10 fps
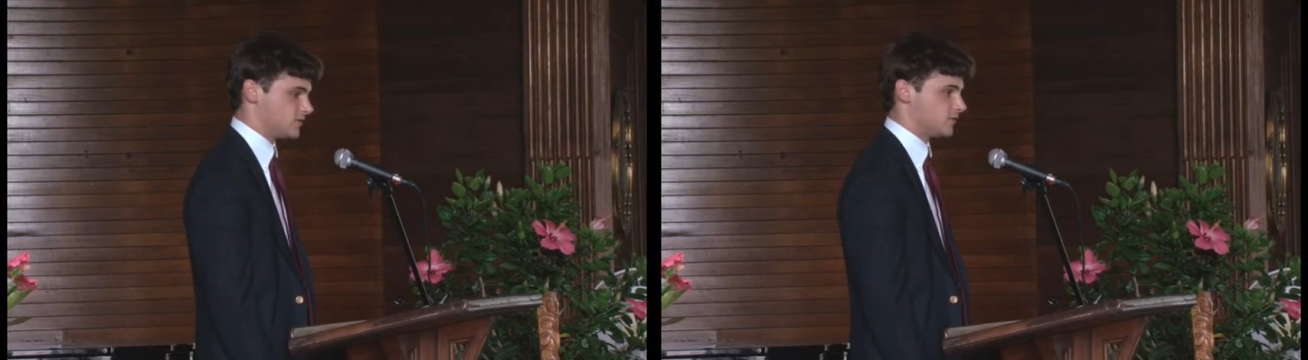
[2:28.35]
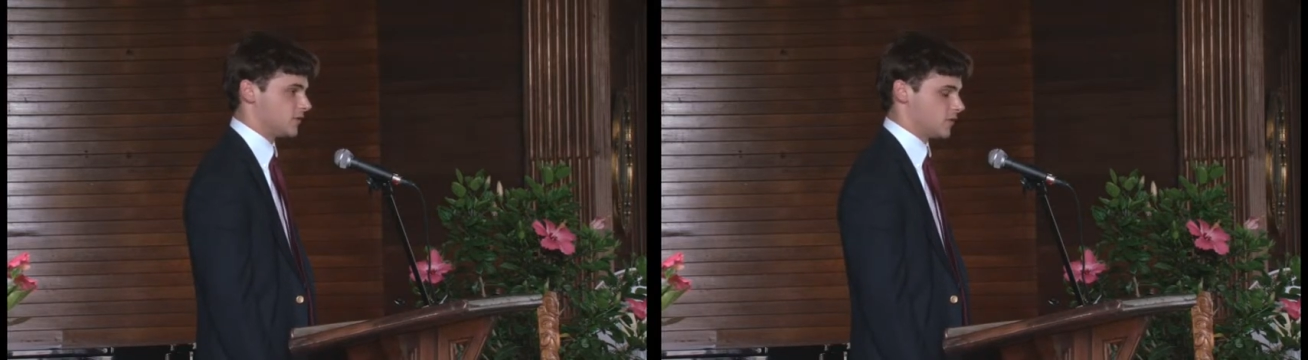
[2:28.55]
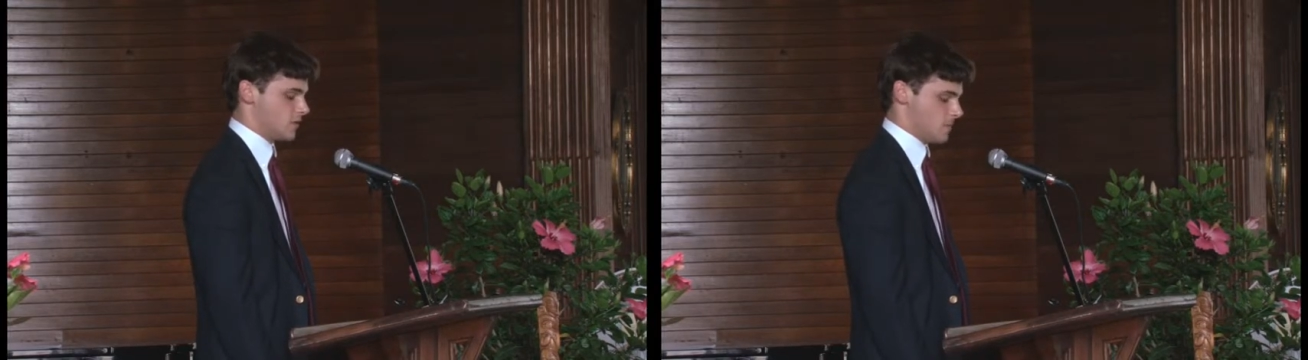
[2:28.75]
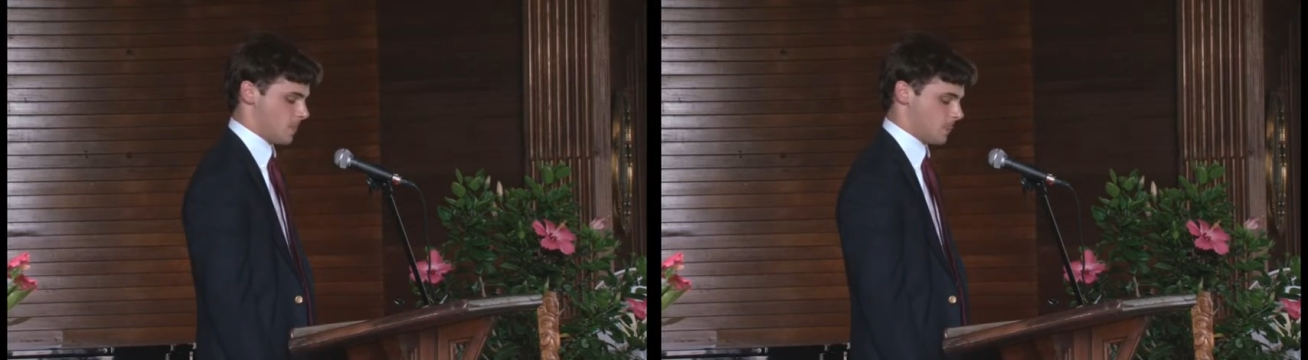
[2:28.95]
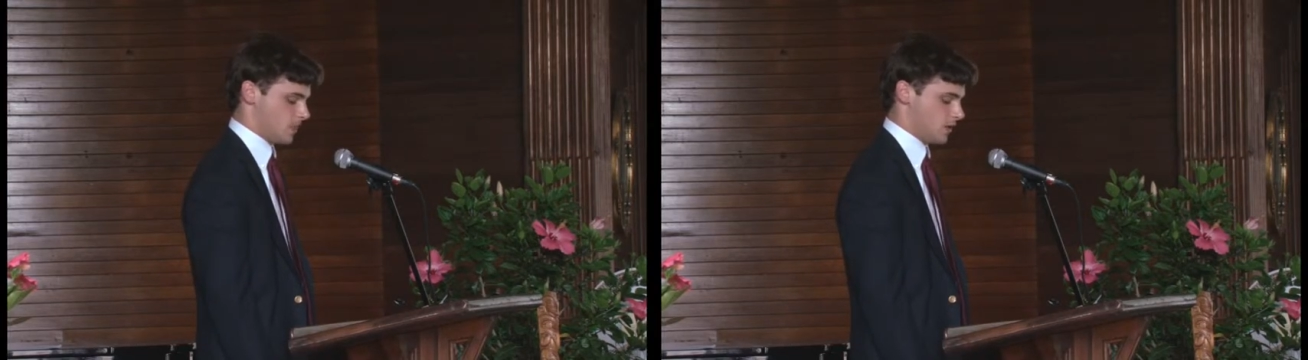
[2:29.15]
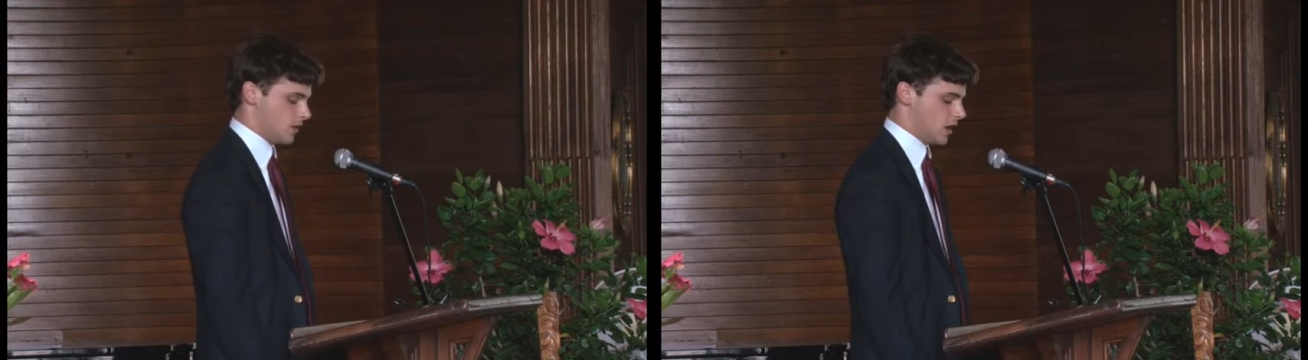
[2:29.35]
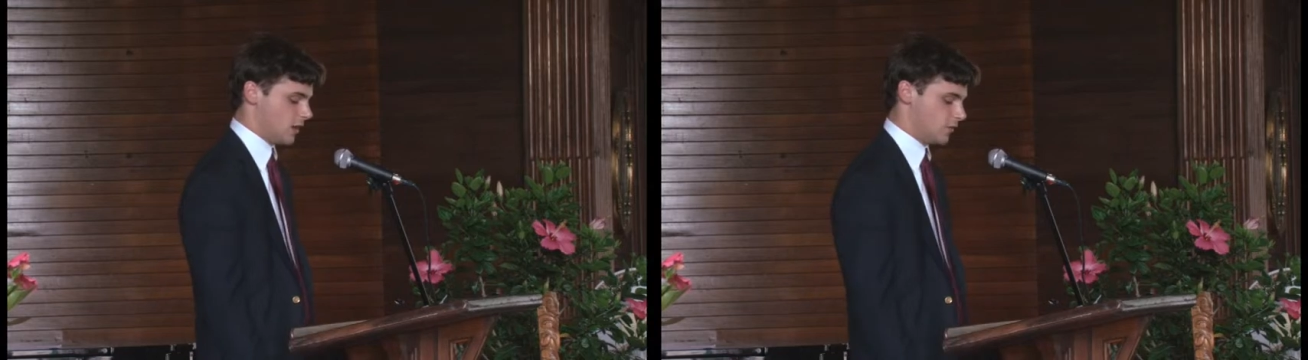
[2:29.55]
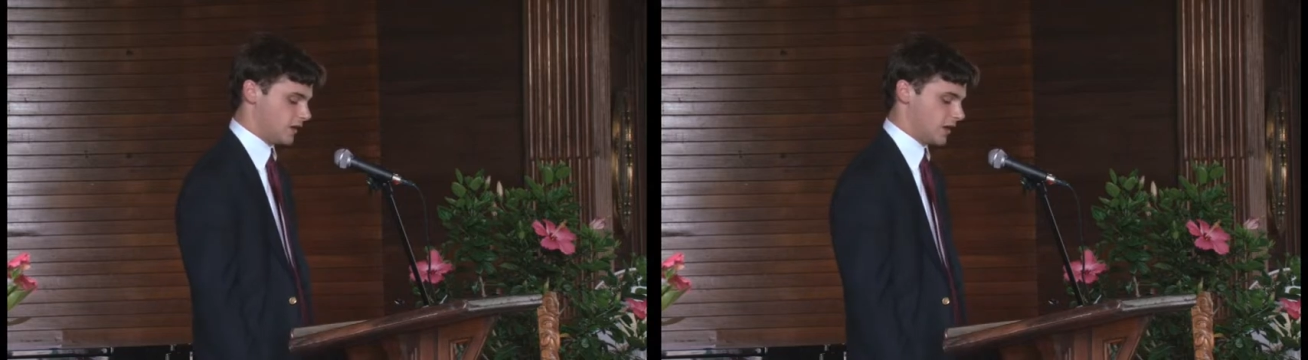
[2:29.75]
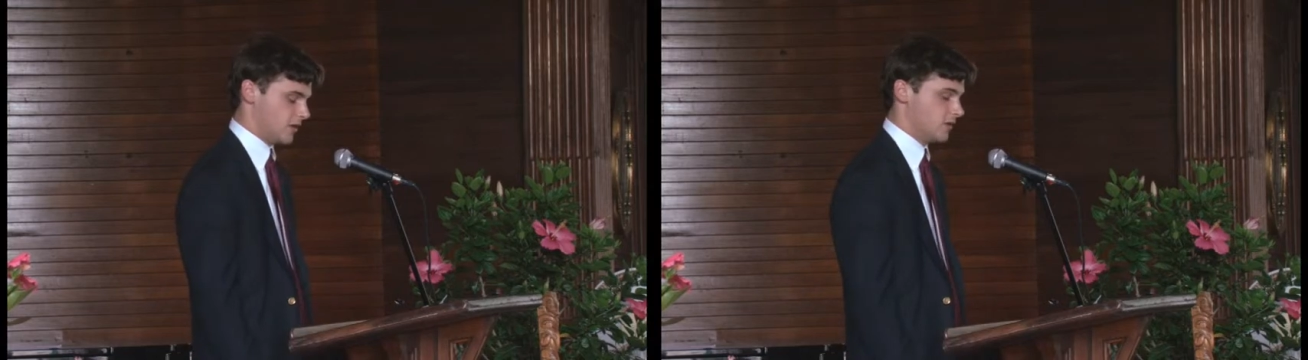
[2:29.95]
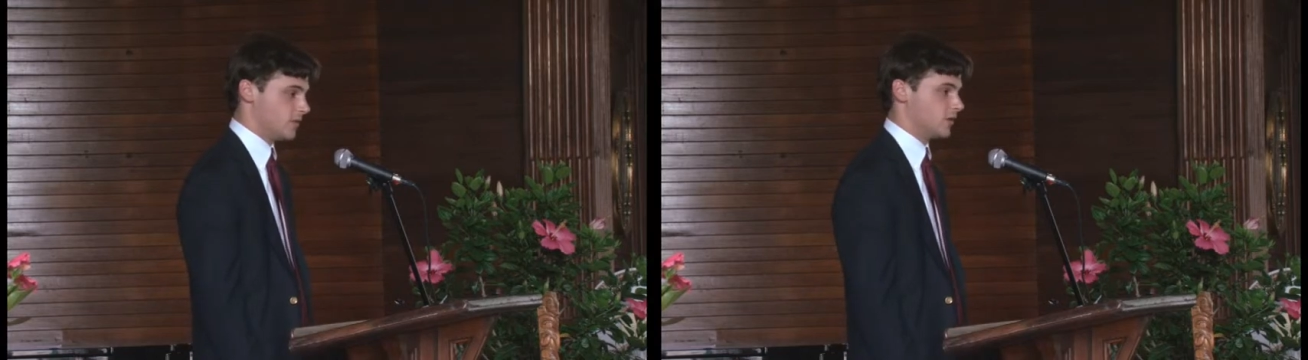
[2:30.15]
far. I will
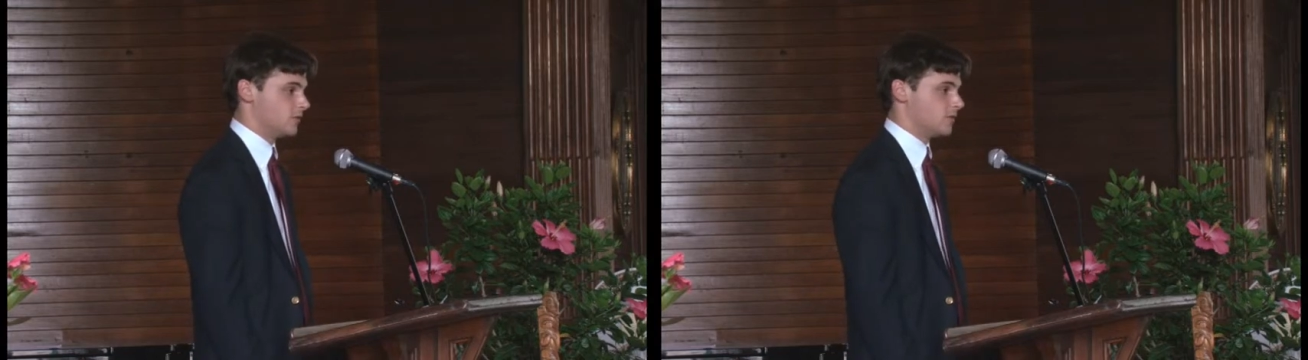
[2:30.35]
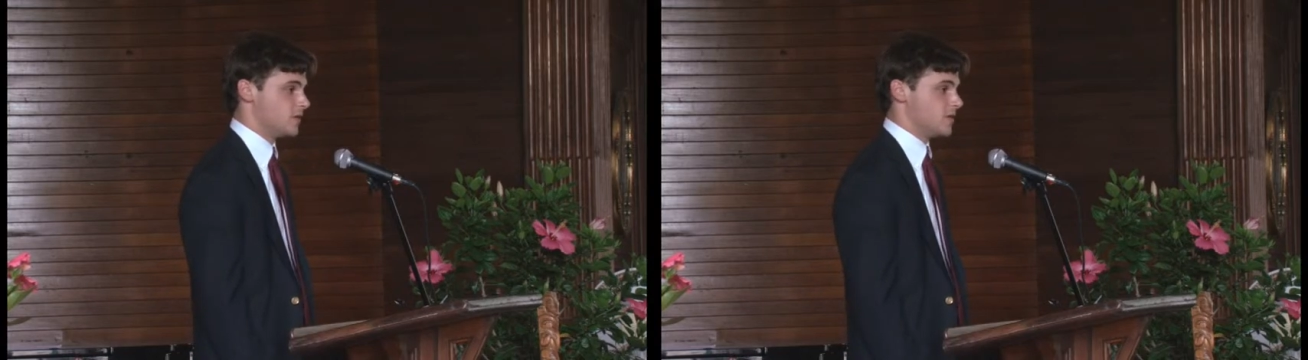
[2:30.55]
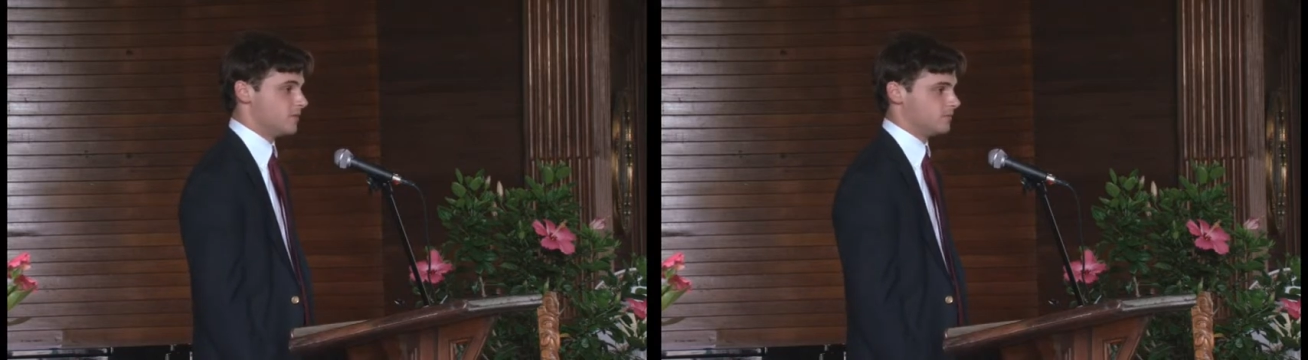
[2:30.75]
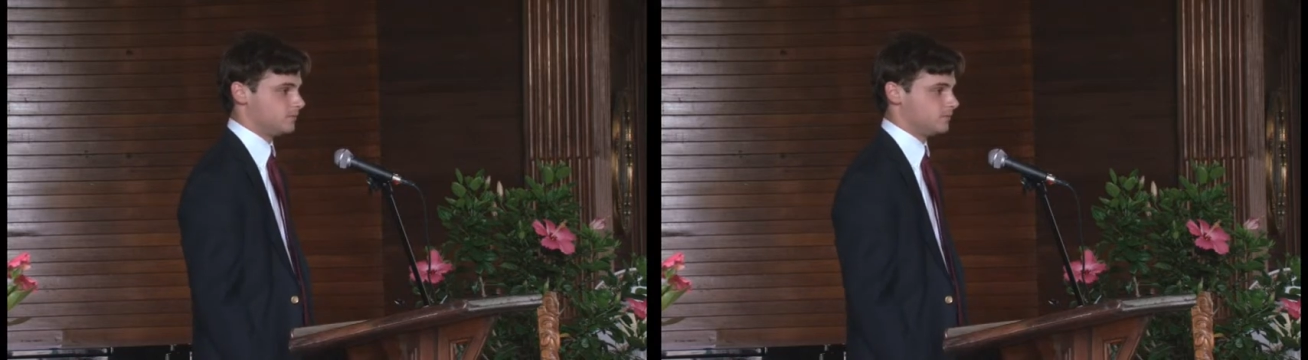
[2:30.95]
carry him on with me.